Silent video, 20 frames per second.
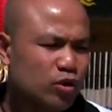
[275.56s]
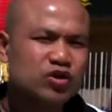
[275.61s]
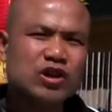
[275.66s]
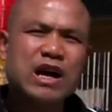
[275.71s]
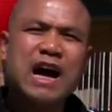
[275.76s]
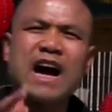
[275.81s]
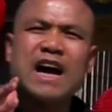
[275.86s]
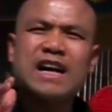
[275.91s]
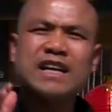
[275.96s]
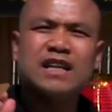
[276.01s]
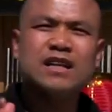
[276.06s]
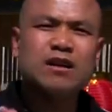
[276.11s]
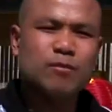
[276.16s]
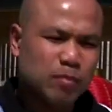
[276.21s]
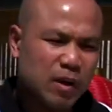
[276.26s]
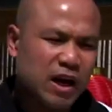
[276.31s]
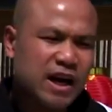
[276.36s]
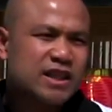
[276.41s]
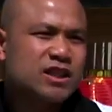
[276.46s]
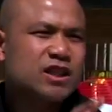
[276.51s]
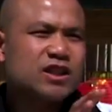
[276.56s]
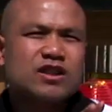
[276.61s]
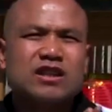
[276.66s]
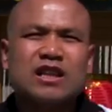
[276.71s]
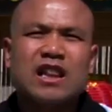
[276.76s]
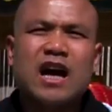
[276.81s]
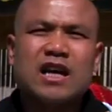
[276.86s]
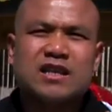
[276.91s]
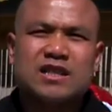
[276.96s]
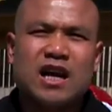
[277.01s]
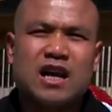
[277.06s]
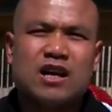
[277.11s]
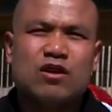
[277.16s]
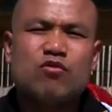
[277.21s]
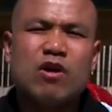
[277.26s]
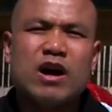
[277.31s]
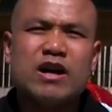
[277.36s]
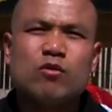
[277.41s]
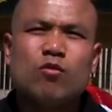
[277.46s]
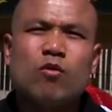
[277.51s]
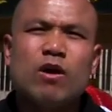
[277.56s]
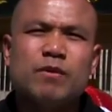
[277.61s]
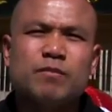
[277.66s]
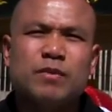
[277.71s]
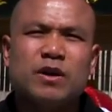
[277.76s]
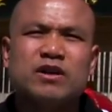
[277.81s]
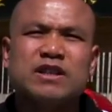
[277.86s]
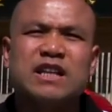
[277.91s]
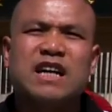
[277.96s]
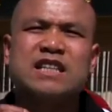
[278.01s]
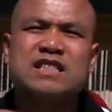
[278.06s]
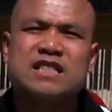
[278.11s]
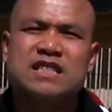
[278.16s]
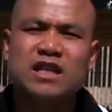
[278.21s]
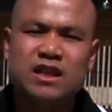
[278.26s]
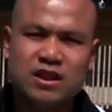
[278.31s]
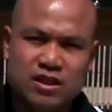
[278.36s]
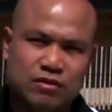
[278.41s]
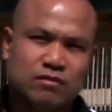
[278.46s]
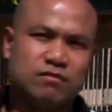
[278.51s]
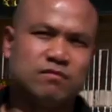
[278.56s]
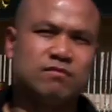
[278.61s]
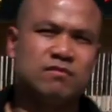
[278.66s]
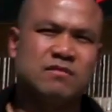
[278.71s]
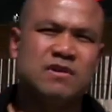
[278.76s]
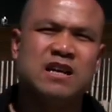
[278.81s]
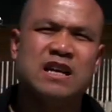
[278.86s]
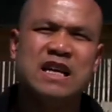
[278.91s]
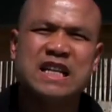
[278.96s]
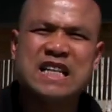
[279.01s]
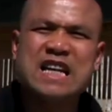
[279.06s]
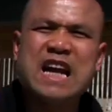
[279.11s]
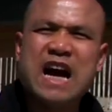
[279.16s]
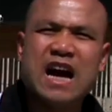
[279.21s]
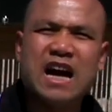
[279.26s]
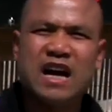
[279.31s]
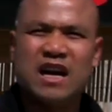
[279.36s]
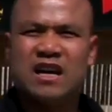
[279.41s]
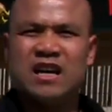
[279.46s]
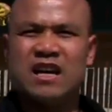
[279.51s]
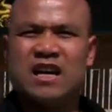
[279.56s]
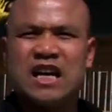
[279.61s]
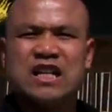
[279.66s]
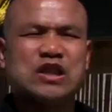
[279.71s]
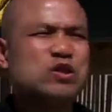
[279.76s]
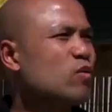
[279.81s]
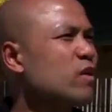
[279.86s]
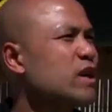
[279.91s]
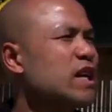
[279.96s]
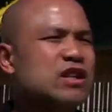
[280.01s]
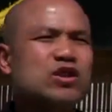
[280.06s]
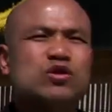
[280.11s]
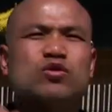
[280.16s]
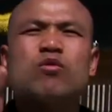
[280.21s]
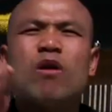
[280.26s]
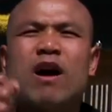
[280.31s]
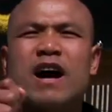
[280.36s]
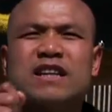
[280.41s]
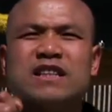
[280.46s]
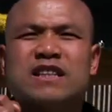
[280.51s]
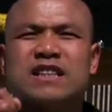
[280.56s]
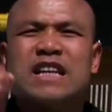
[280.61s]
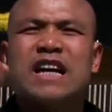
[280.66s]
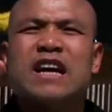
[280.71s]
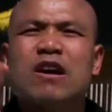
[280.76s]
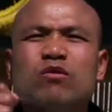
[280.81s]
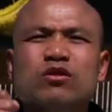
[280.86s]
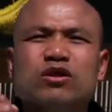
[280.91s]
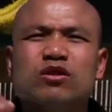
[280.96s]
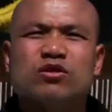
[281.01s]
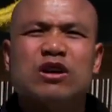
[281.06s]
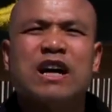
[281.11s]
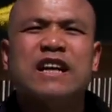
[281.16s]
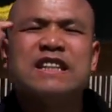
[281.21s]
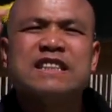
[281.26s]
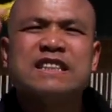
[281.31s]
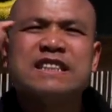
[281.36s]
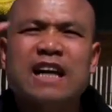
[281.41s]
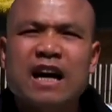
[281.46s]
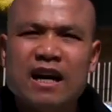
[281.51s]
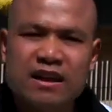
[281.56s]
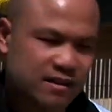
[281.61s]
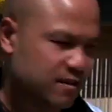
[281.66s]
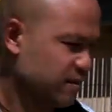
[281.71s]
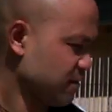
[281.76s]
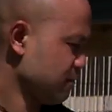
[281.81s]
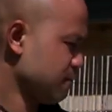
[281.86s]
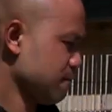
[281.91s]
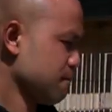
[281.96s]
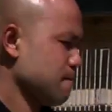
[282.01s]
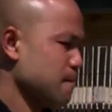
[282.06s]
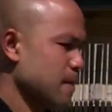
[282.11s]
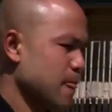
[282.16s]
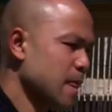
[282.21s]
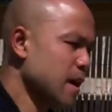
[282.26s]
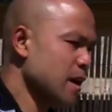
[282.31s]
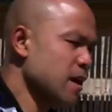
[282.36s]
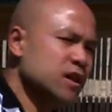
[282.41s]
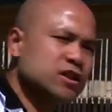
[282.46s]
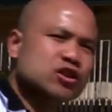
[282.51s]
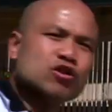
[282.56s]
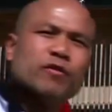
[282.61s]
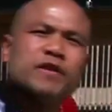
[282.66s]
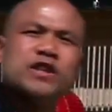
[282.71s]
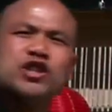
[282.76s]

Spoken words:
your hand in the places like that right away because they can see you. That is what I try to tell you to understand. So with